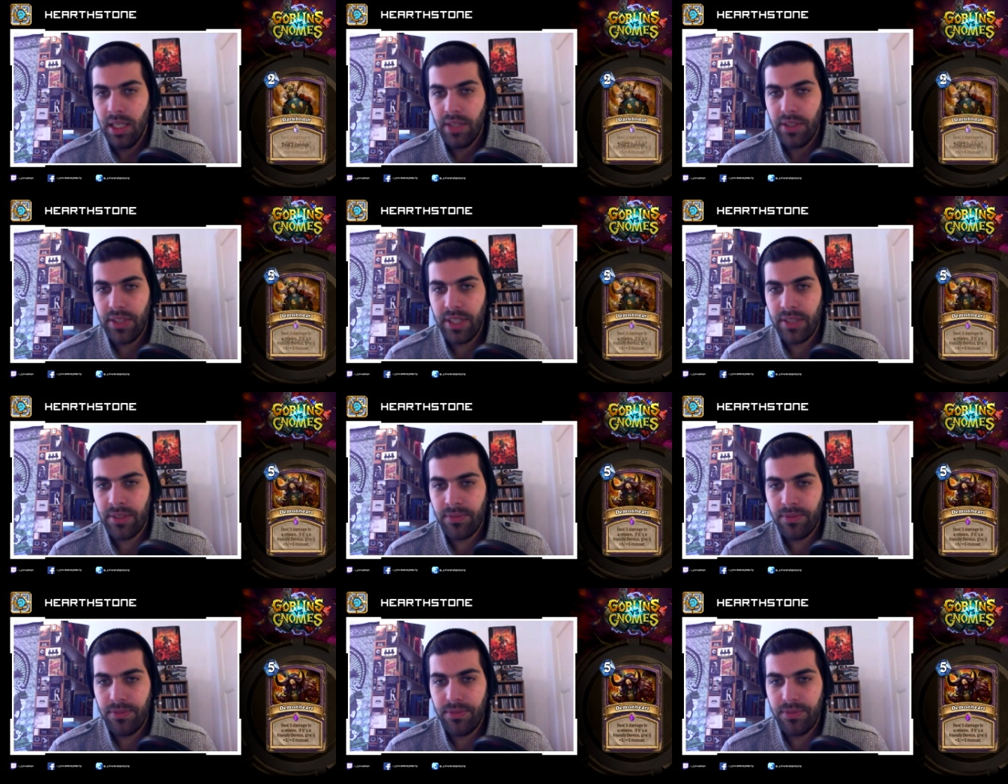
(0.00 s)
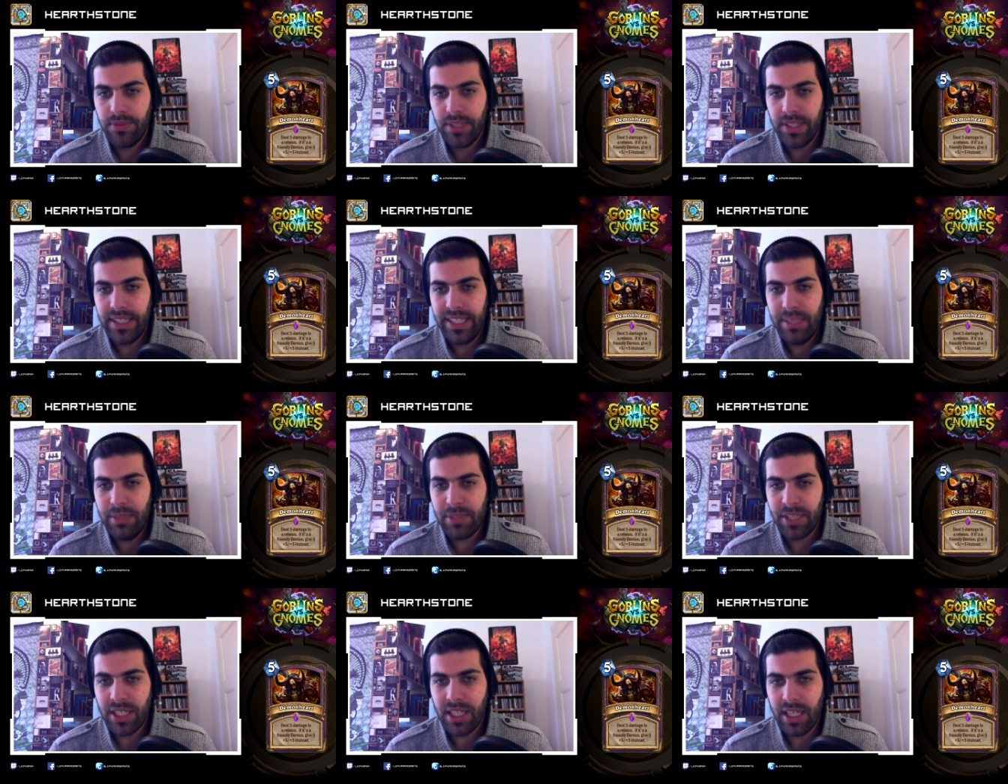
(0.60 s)
Then
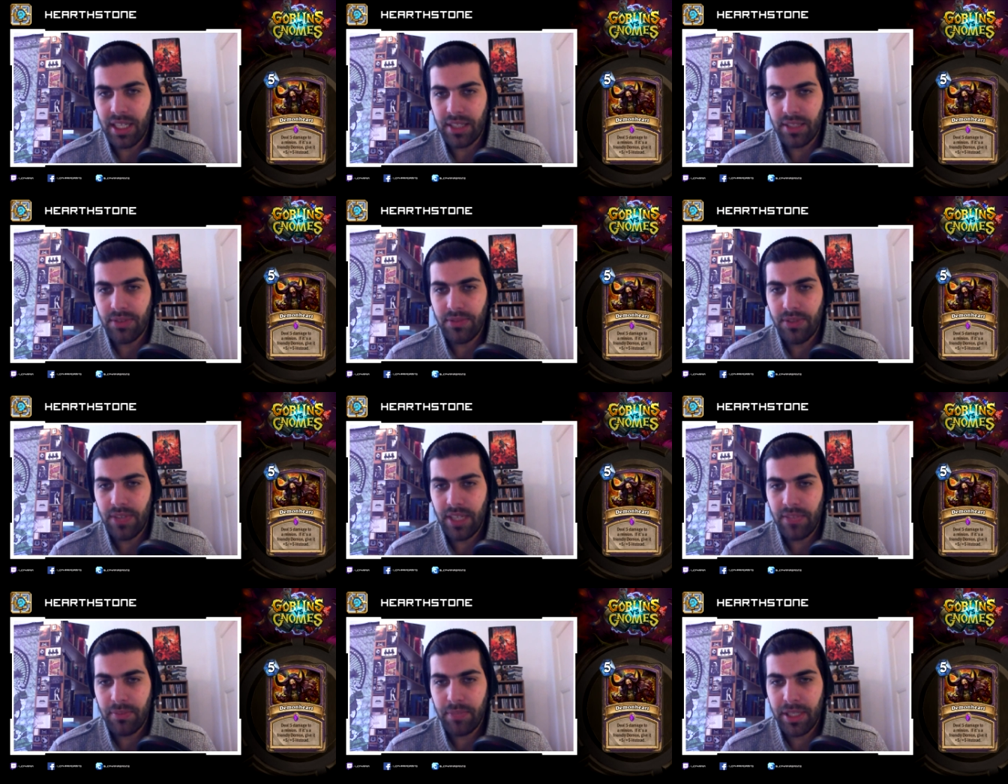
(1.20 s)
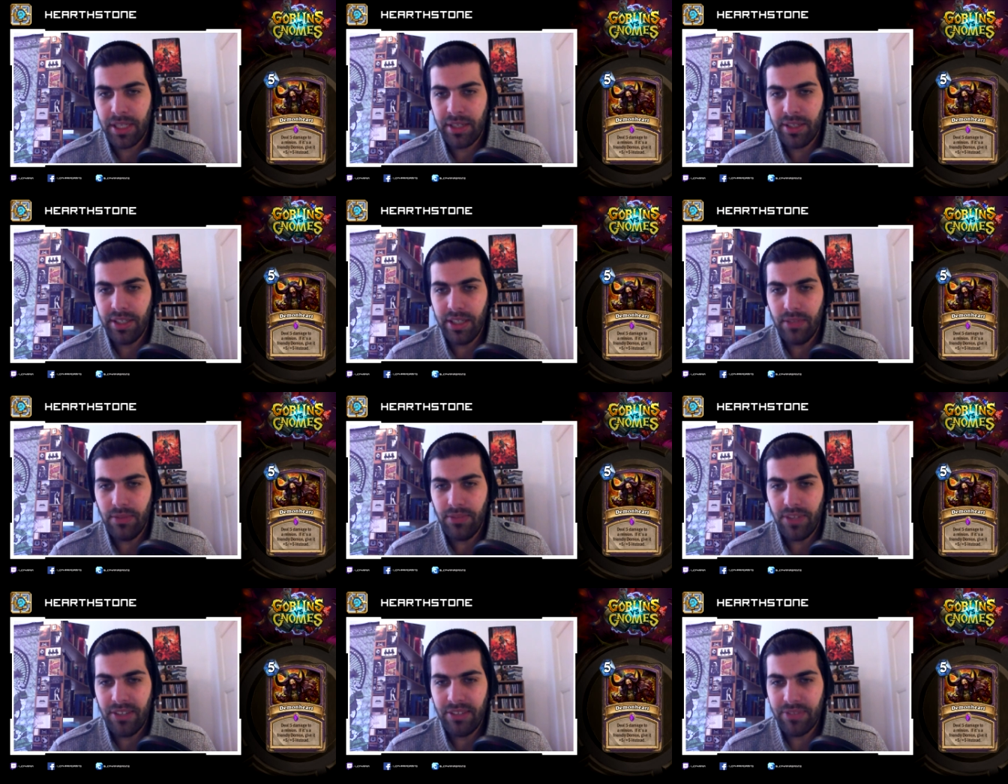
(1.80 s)
Demon Heart, 5 mana,
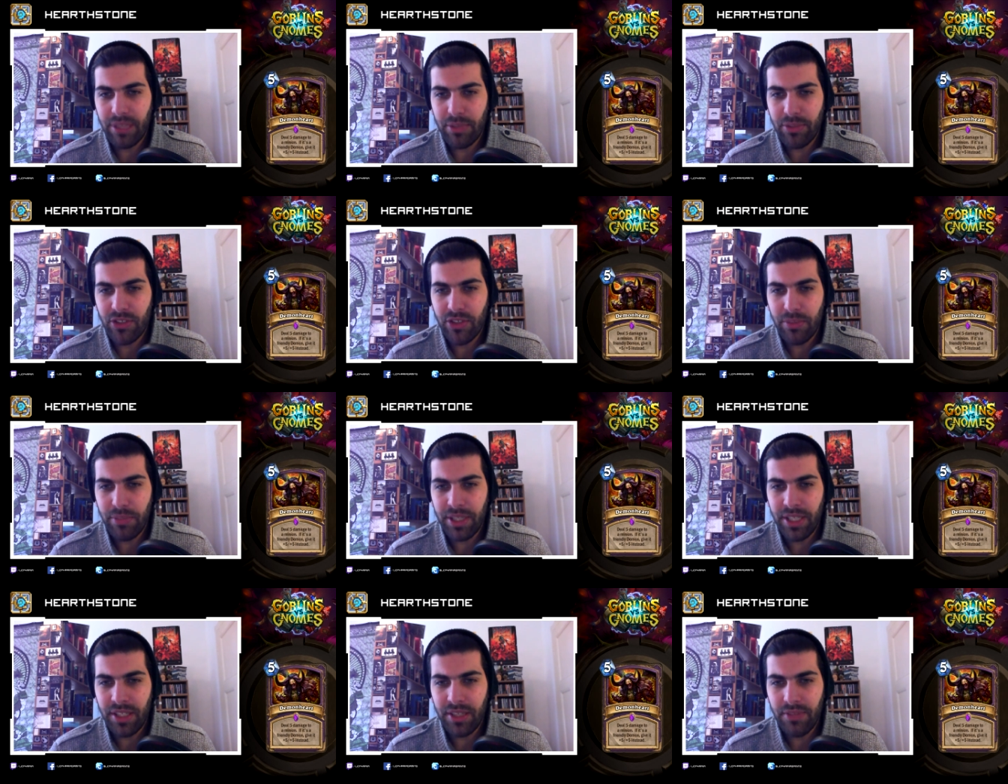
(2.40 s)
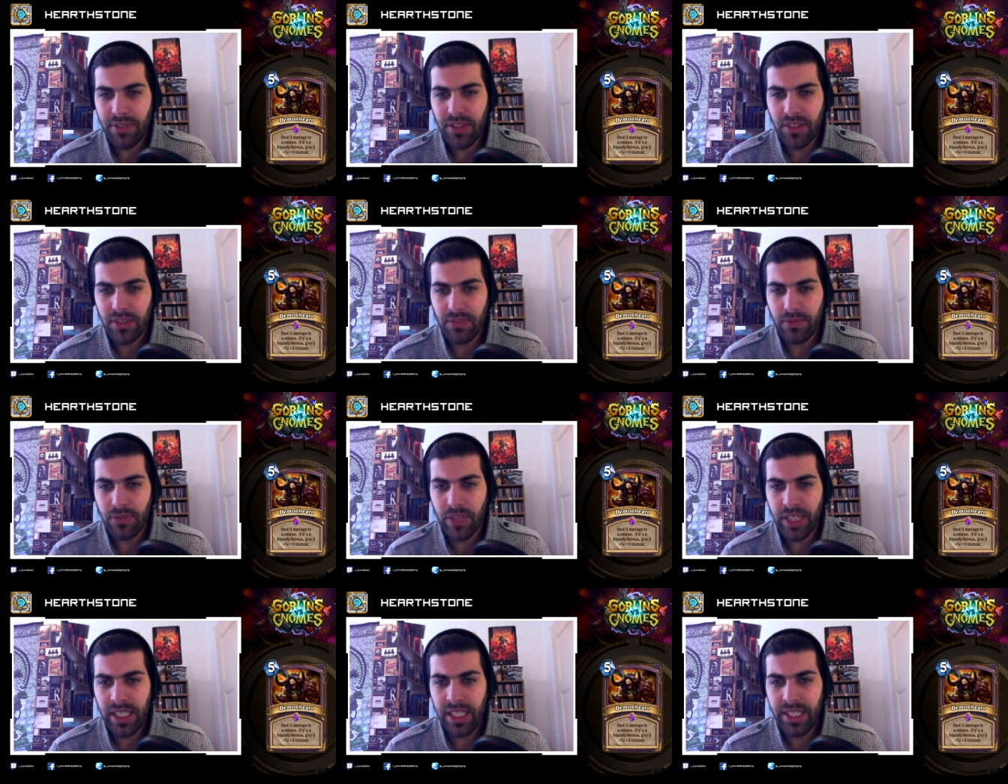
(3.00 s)
deal 5 damage to minion. If it's a
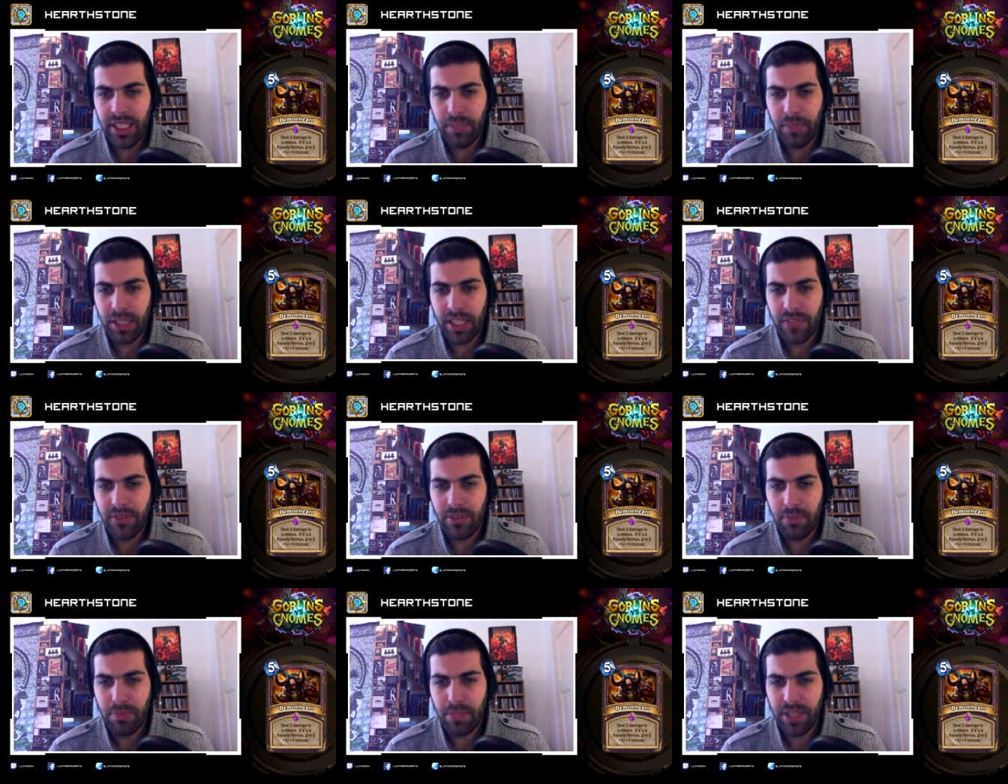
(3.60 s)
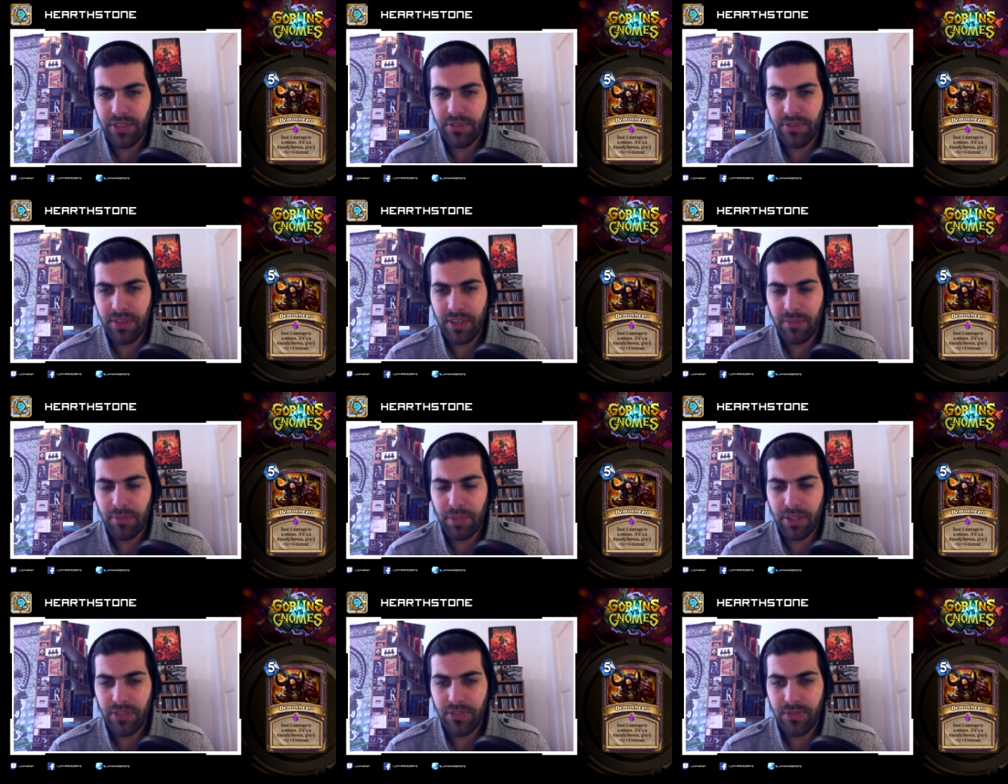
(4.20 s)
friendly demon, give it
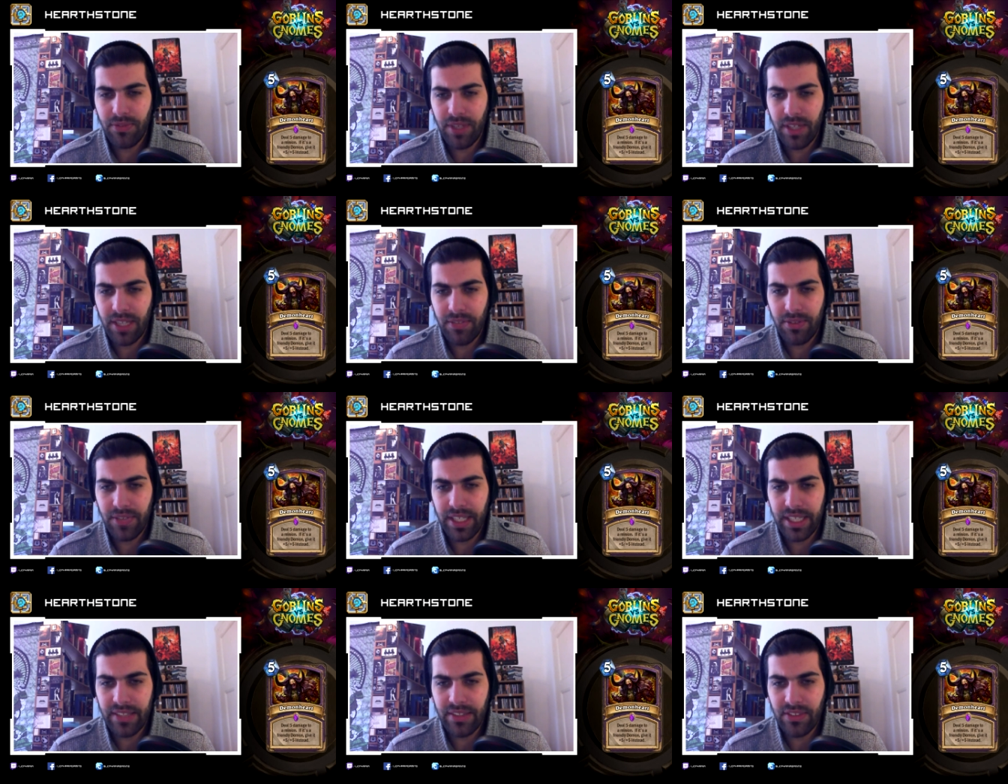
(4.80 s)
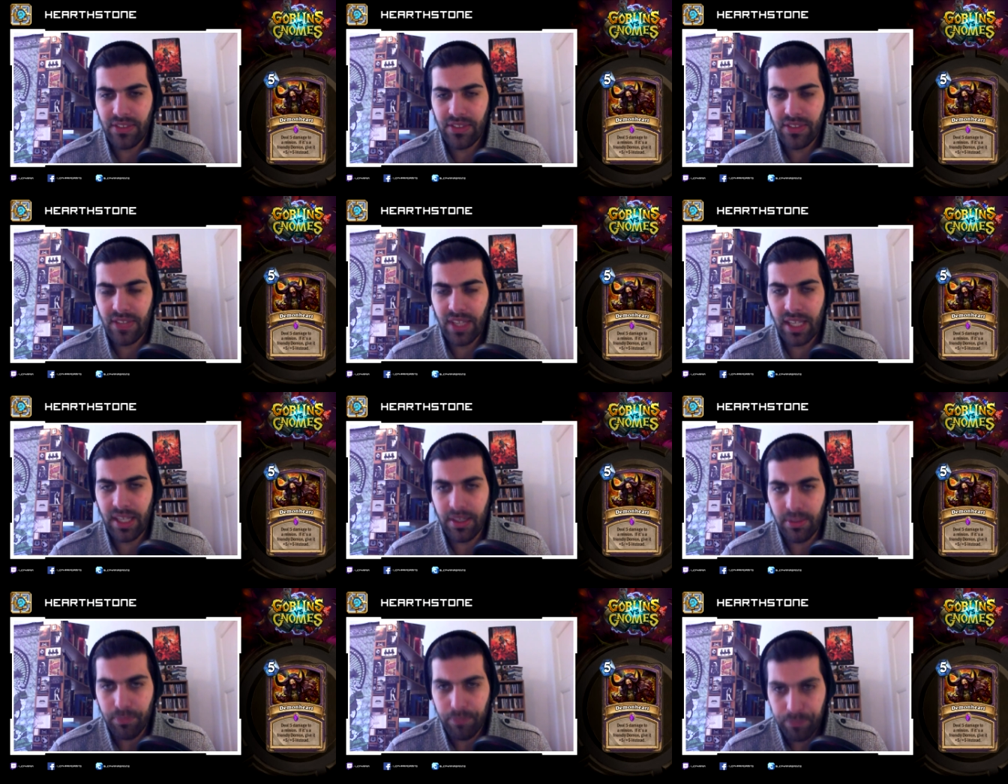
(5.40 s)
+5/+5
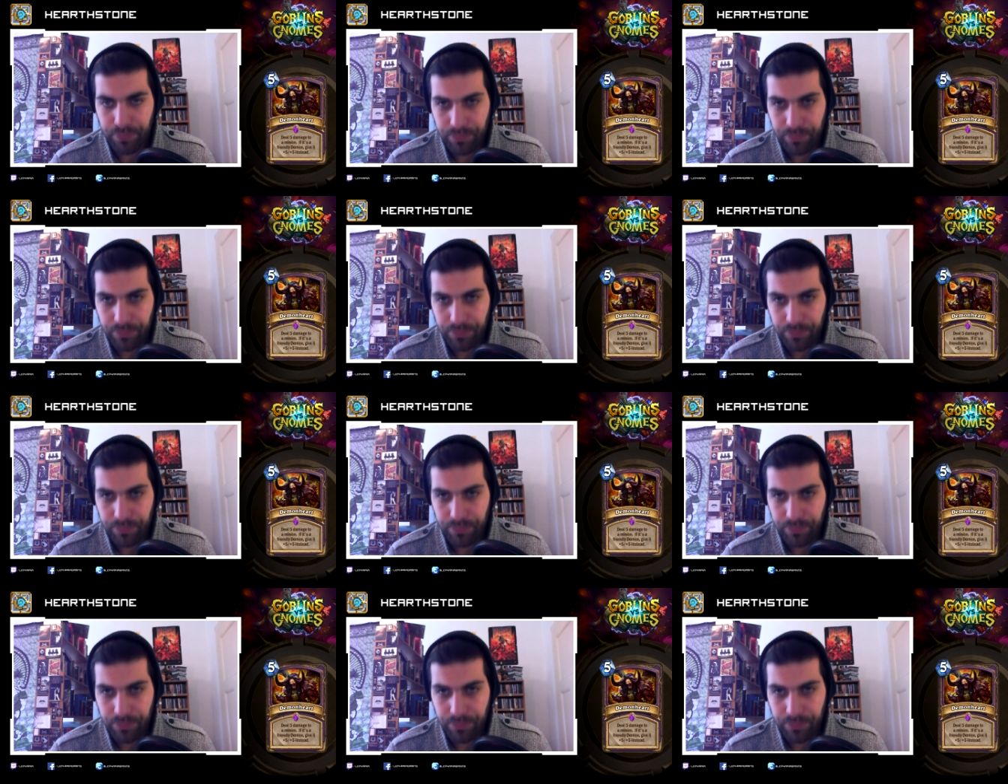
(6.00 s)
instead.